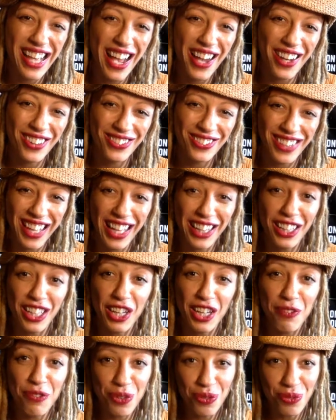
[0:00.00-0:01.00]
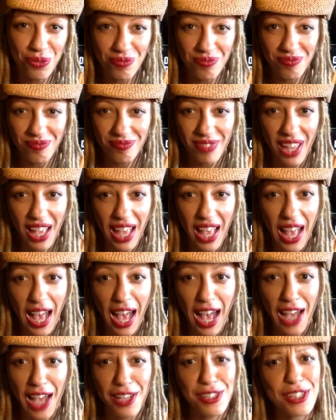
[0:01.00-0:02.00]
out. I love you.
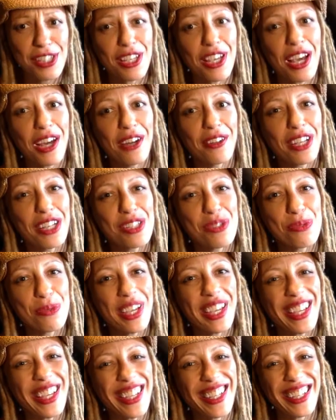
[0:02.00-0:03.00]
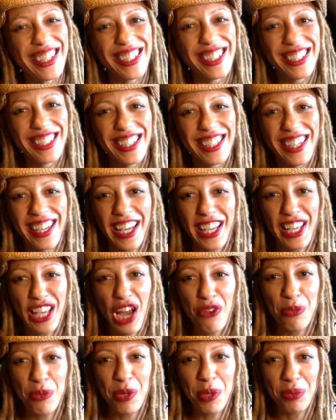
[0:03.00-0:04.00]
I'll see y'all next week. And
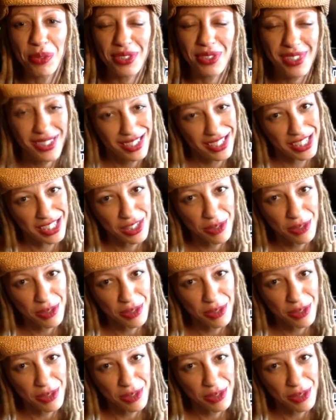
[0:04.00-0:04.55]
y'all remember, since